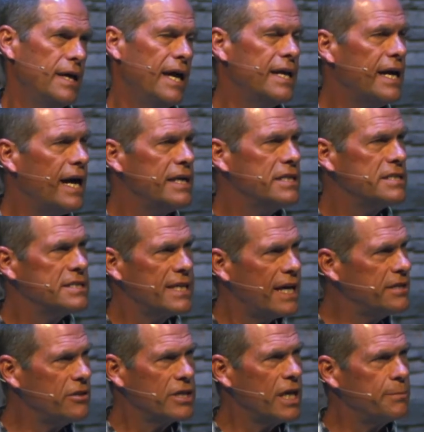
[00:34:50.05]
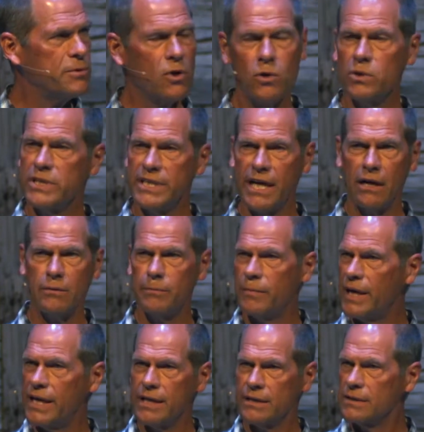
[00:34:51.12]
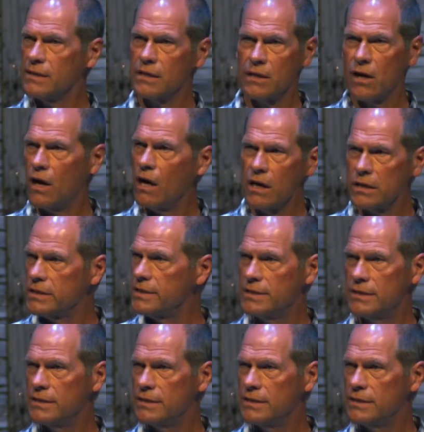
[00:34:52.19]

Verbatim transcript: And I just sat there, kept holding out my card.